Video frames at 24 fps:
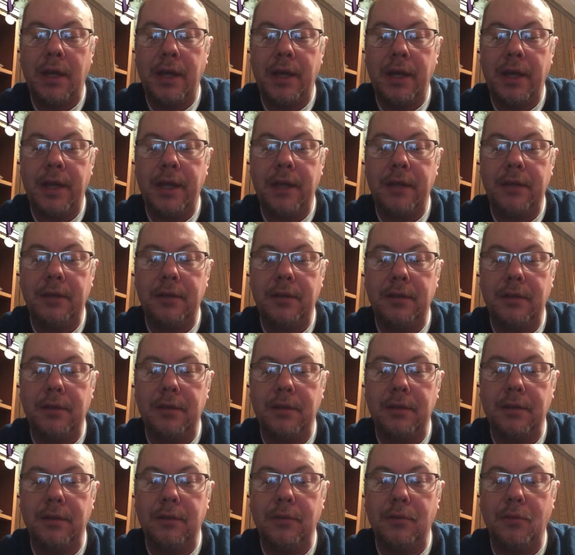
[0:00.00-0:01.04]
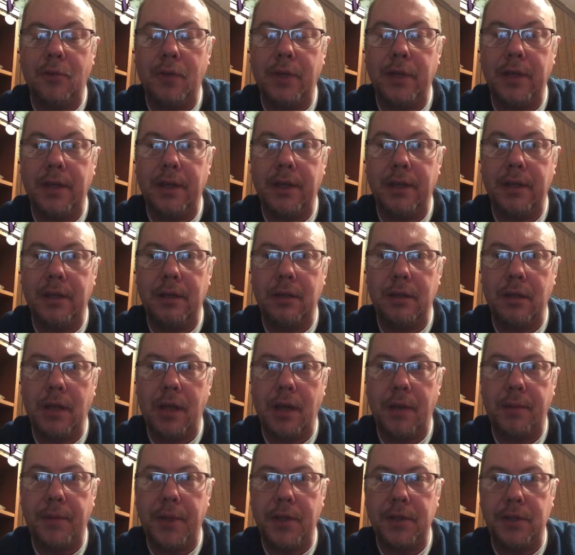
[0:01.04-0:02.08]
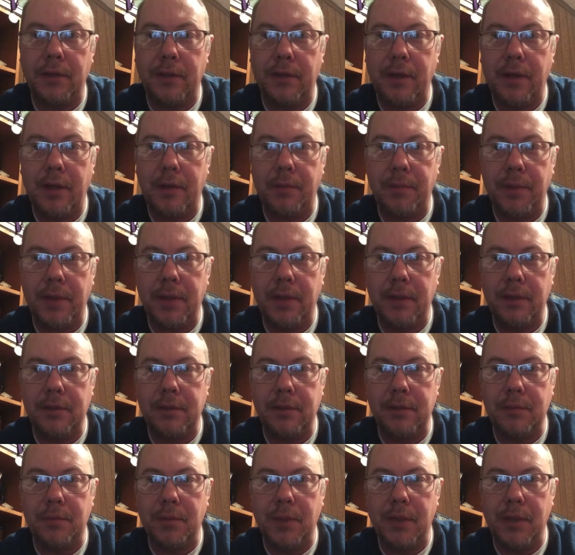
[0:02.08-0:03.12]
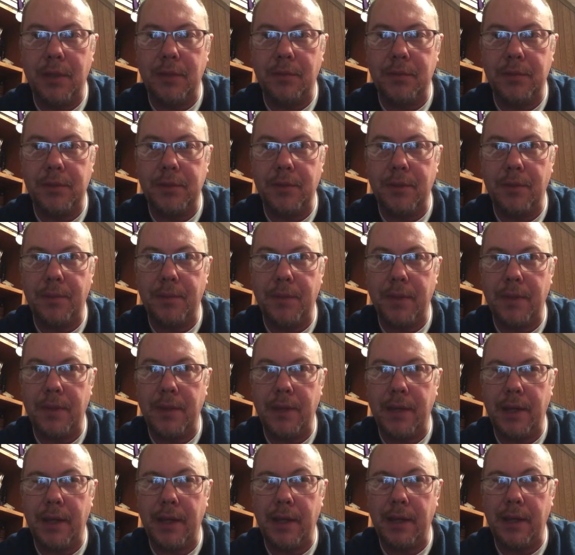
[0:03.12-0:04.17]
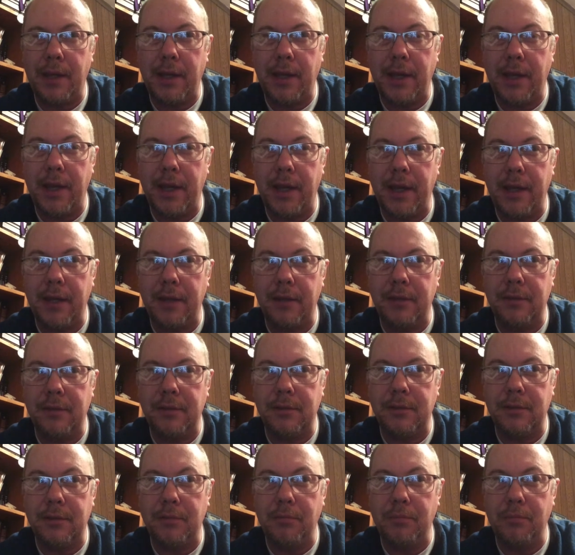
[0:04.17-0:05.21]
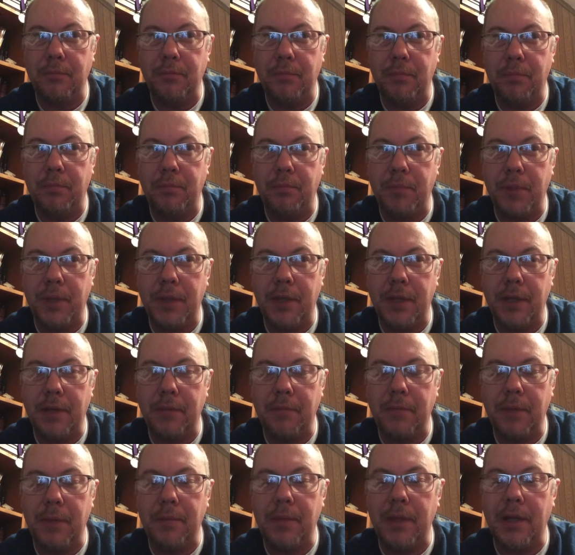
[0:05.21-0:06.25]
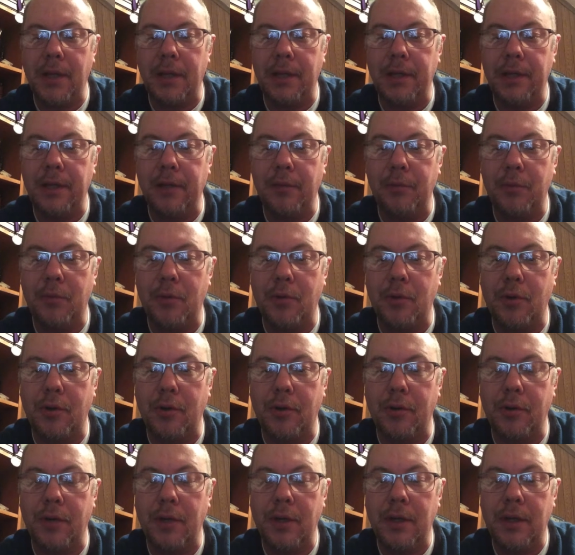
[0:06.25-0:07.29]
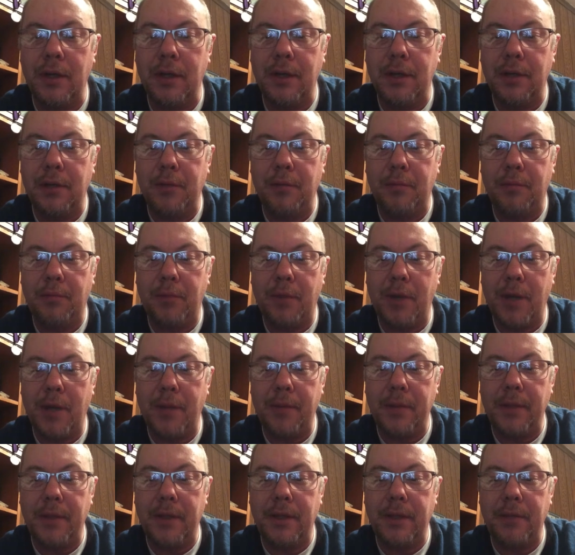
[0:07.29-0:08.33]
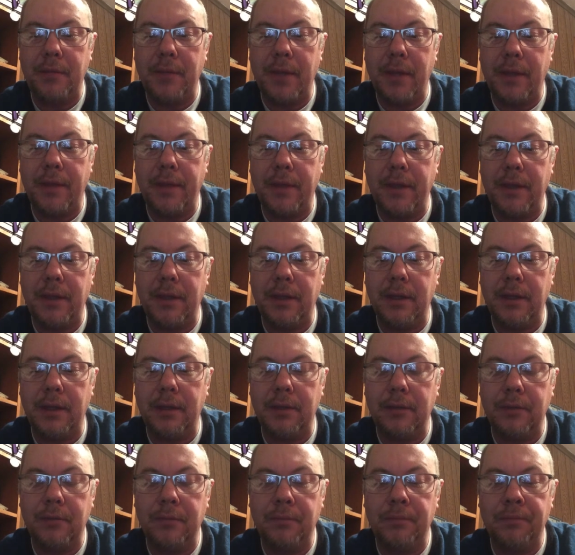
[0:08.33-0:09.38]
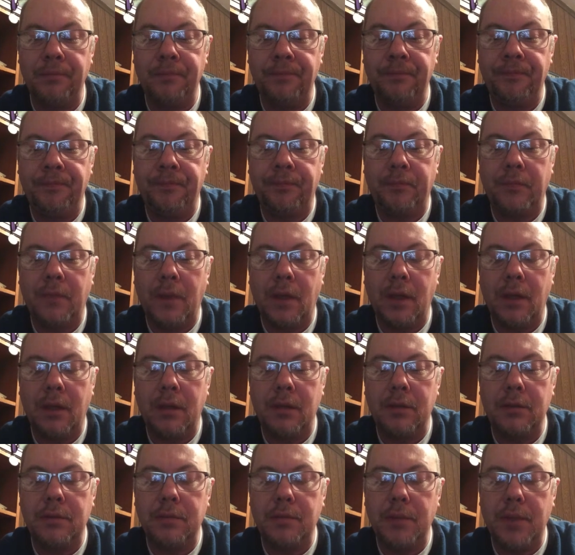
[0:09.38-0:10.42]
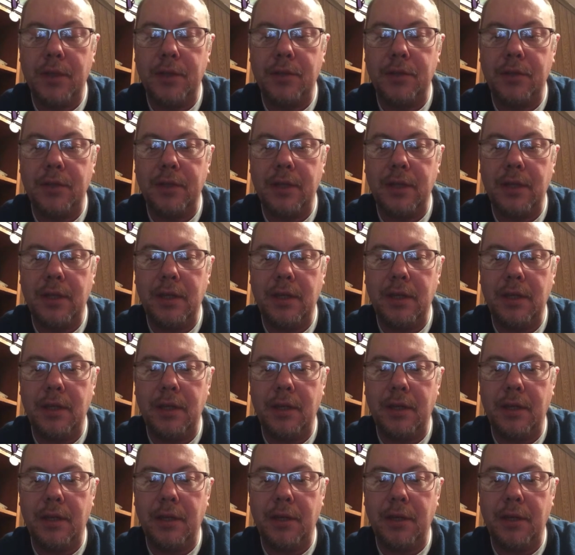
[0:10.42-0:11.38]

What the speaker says: And working in outpatient therapy, this has become something that has become maybe a little more prominent in my thinking, especially